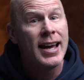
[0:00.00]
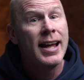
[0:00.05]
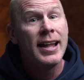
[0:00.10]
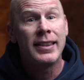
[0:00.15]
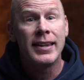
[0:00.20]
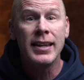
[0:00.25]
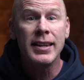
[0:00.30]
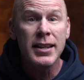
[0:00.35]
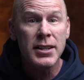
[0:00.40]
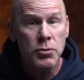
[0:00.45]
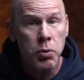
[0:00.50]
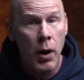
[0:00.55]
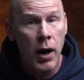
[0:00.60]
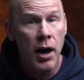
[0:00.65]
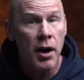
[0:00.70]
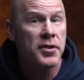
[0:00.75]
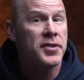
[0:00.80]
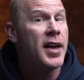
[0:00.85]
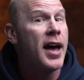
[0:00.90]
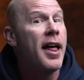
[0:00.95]
then the
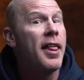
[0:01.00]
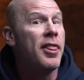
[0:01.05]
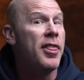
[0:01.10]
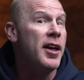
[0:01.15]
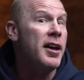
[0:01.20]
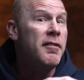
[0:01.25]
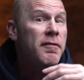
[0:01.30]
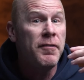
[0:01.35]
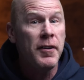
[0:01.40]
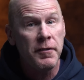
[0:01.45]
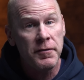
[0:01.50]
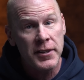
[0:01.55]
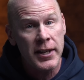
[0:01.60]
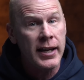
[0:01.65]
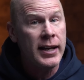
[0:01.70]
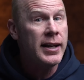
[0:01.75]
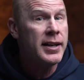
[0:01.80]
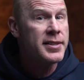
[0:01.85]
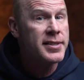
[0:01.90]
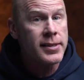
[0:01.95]
twelves, then
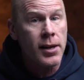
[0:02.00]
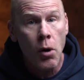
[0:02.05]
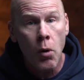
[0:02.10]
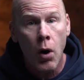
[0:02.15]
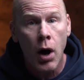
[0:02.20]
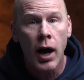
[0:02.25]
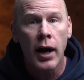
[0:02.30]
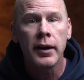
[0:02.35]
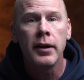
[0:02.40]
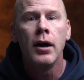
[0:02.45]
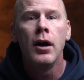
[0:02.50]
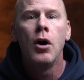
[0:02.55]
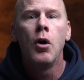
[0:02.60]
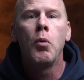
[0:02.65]
fifteen and so on,